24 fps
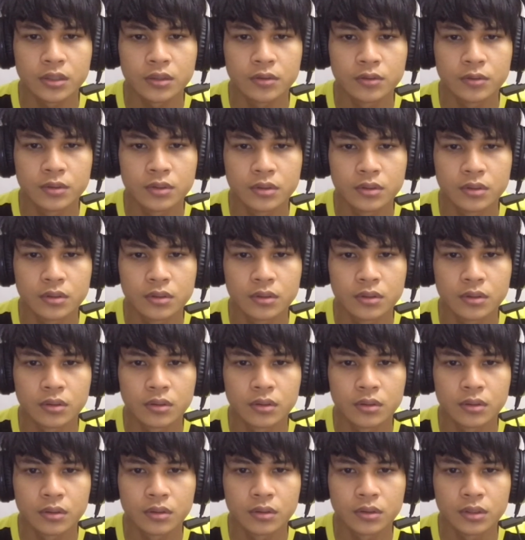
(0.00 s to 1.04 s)
to
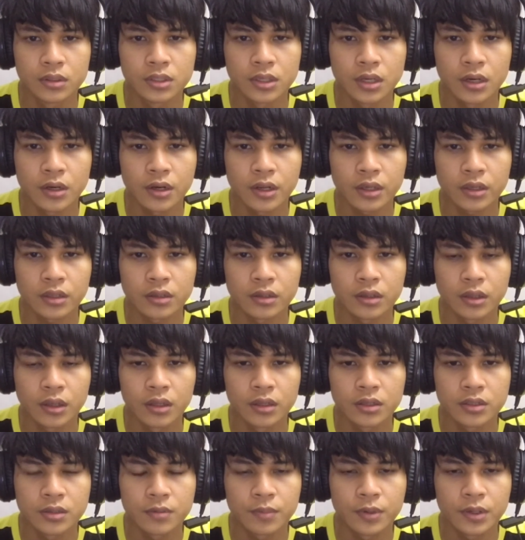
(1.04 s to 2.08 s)
GRX
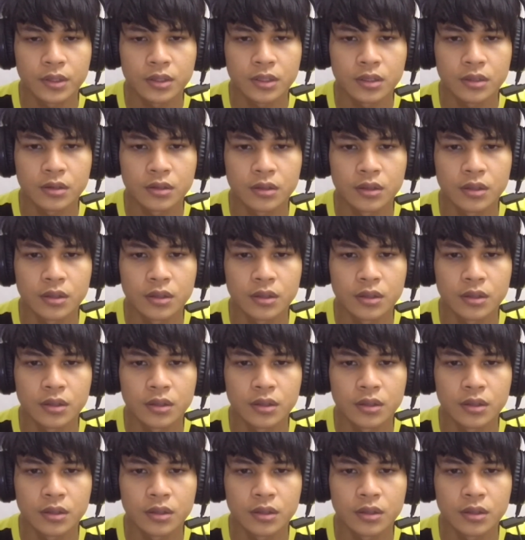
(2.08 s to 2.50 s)
and separated